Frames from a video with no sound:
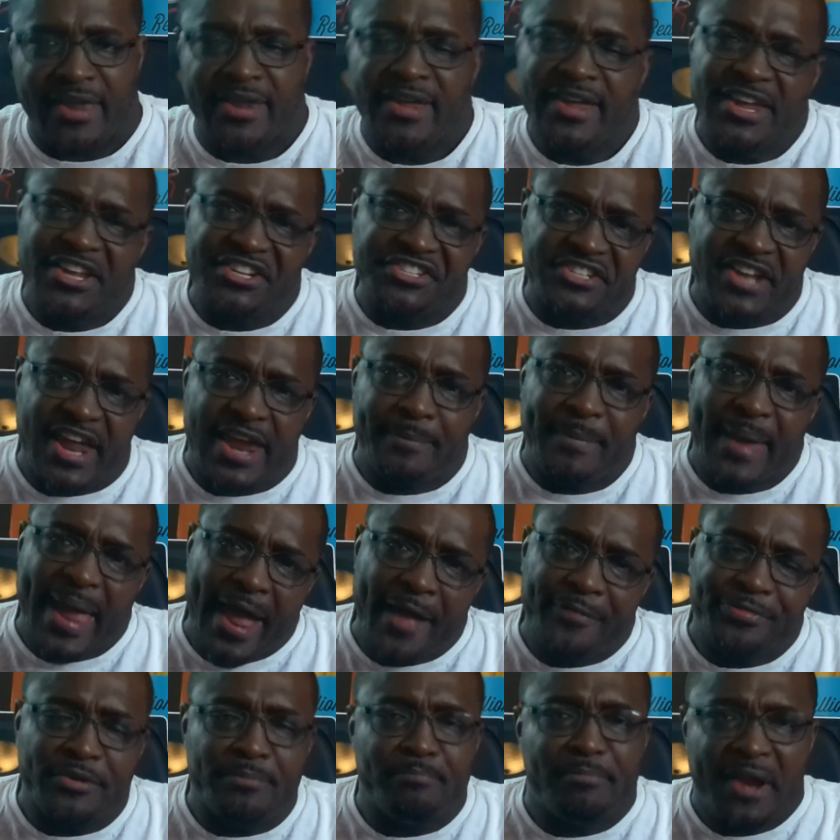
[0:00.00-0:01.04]
His name
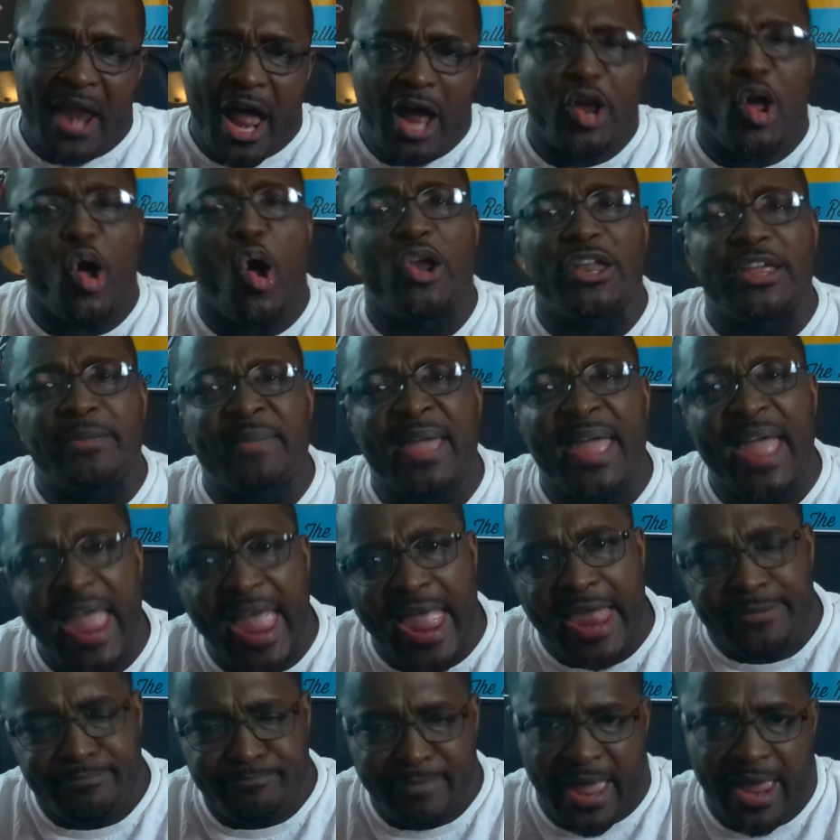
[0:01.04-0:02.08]
Anthem, but I call him
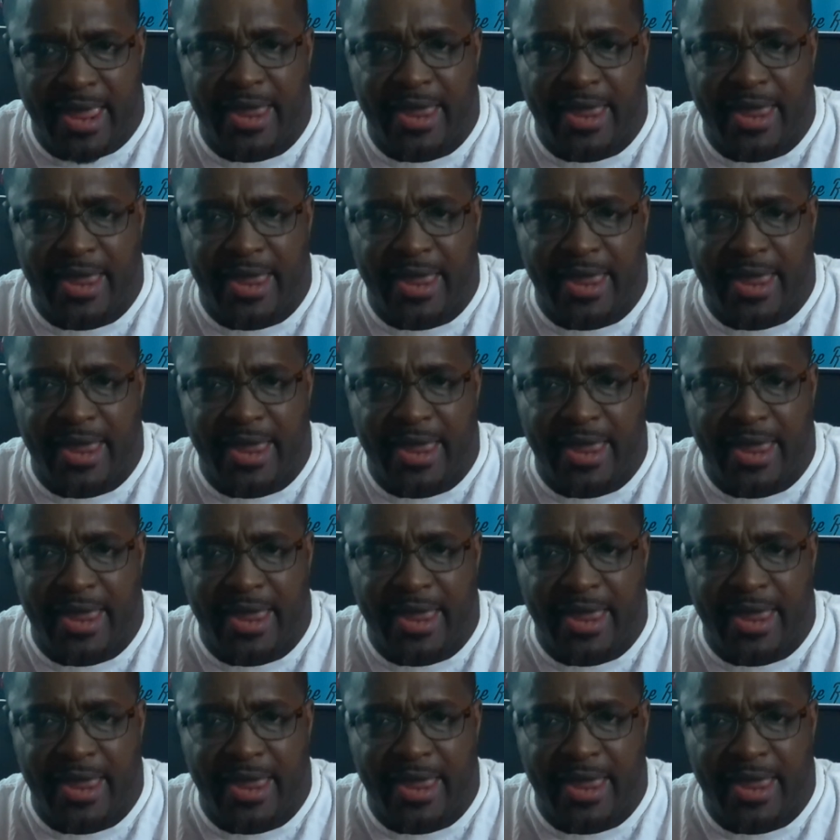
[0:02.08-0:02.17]
Ant-Man.